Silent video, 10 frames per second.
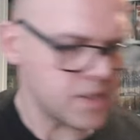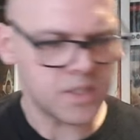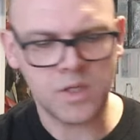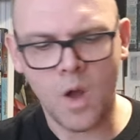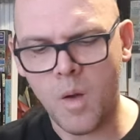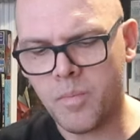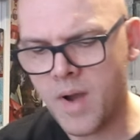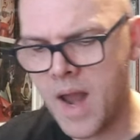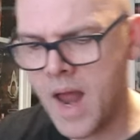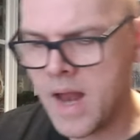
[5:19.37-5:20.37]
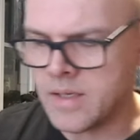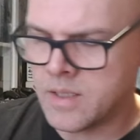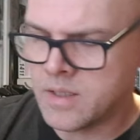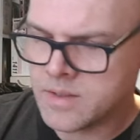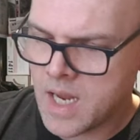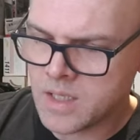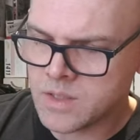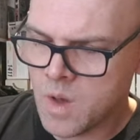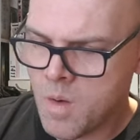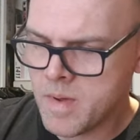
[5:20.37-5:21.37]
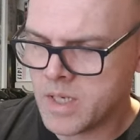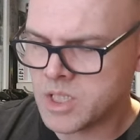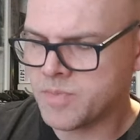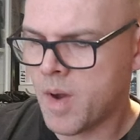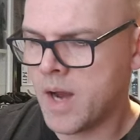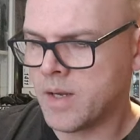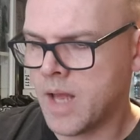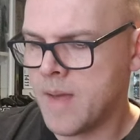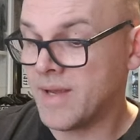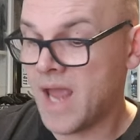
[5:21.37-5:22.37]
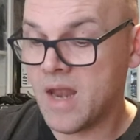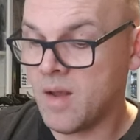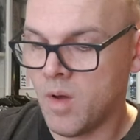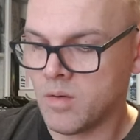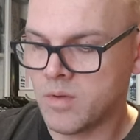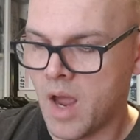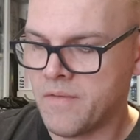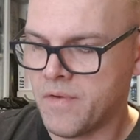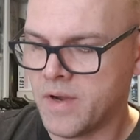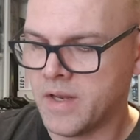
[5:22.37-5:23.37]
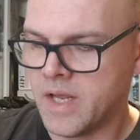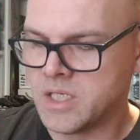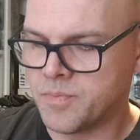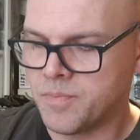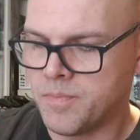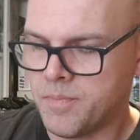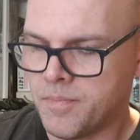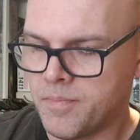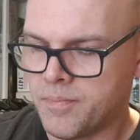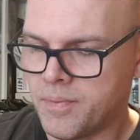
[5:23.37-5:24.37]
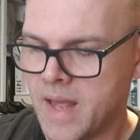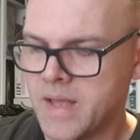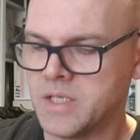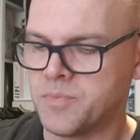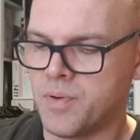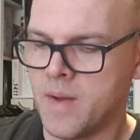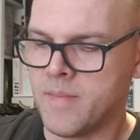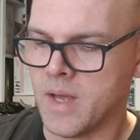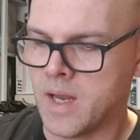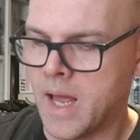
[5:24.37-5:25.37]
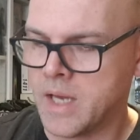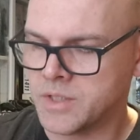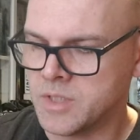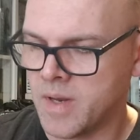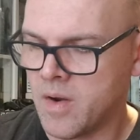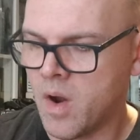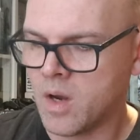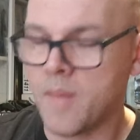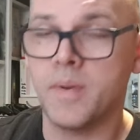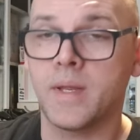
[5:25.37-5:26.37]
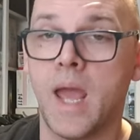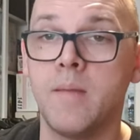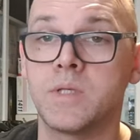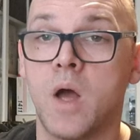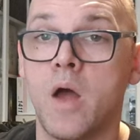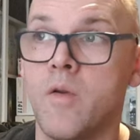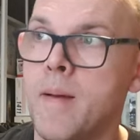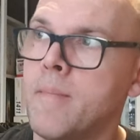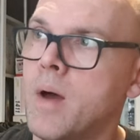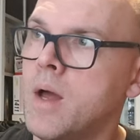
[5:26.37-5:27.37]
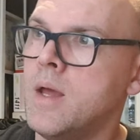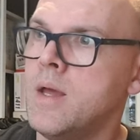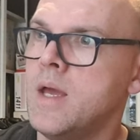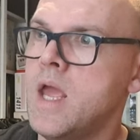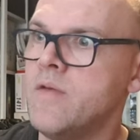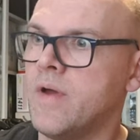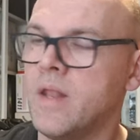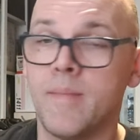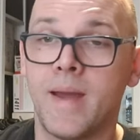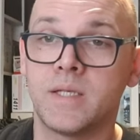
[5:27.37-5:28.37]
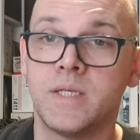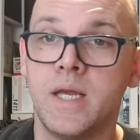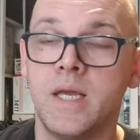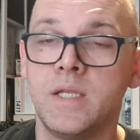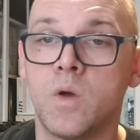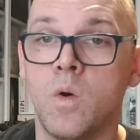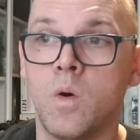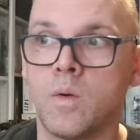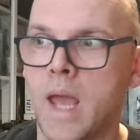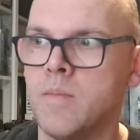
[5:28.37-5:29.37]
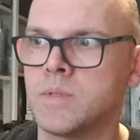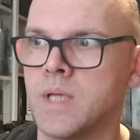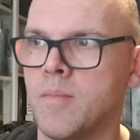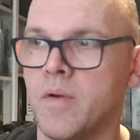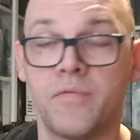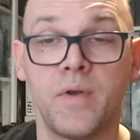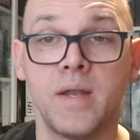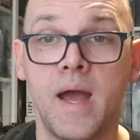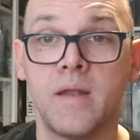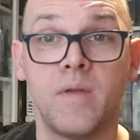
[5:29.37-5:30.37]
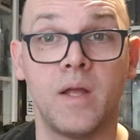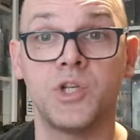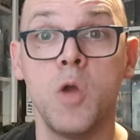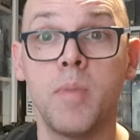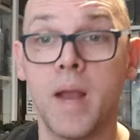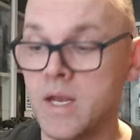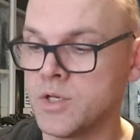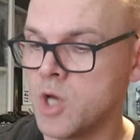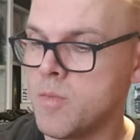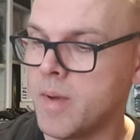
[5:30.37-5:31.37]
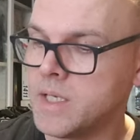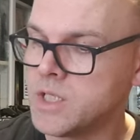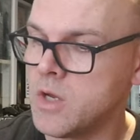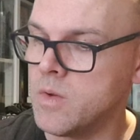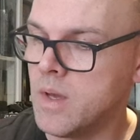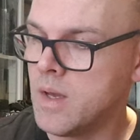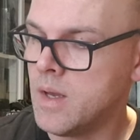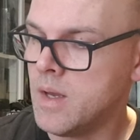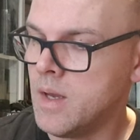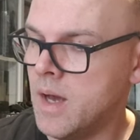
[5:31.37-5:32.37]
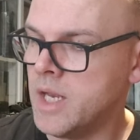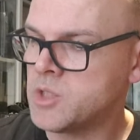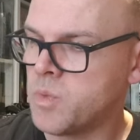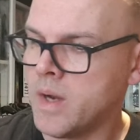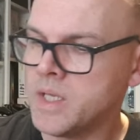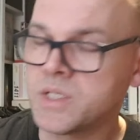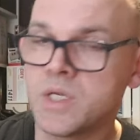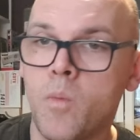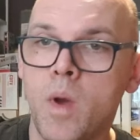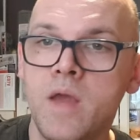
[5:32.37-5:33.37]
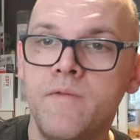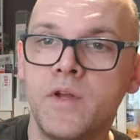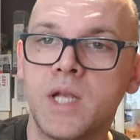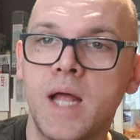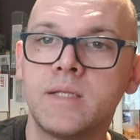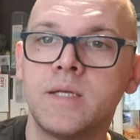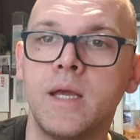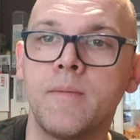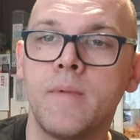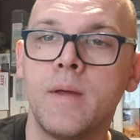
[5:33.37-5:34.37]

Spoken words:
a Scott Brand Sega Zombie inspired game. Again, I'm not going for any of these Players Premier collections, but there are a couple of games that I remember, either in the magazines or games that my friend had, like Joe Blade and Joe Blade 2. And this one is Subway Vigilante.